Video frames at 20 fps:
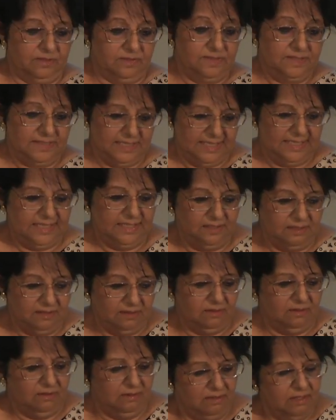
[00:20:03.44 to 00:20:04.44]
uh,
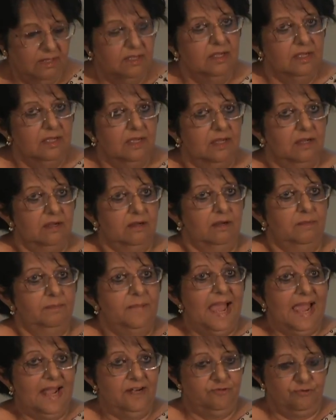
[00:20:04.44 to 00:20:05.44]
sailing um,
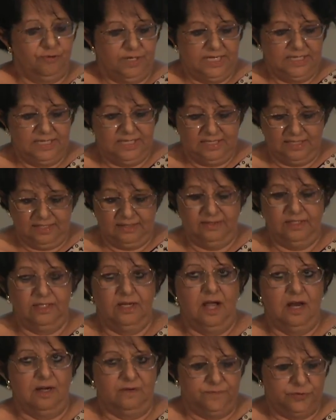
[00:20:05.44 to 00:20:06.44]
and trading in the
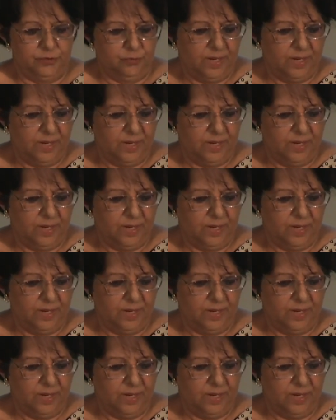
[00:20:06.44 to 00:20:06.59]
Gulf.